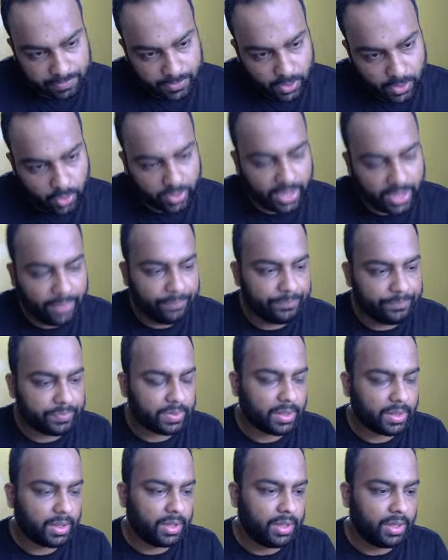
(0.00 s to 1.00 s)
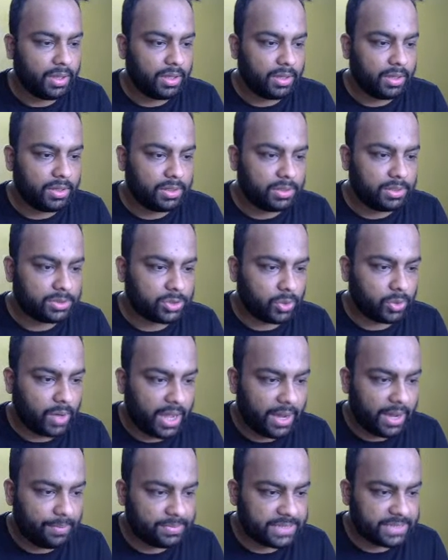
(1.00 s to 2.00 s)
Okay, so I
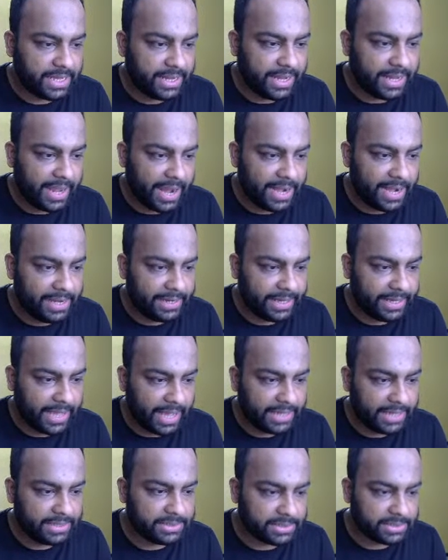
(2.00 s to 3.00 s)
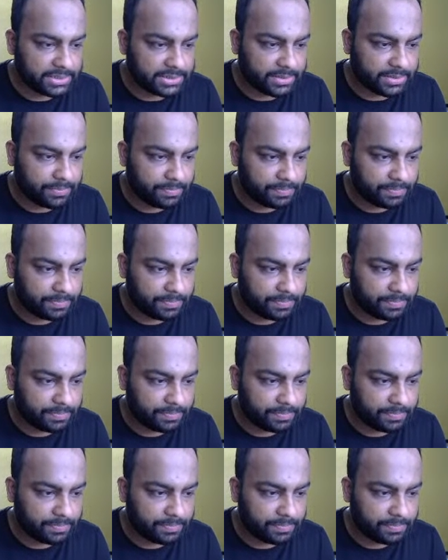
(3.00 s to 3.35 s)
am saying LTI system.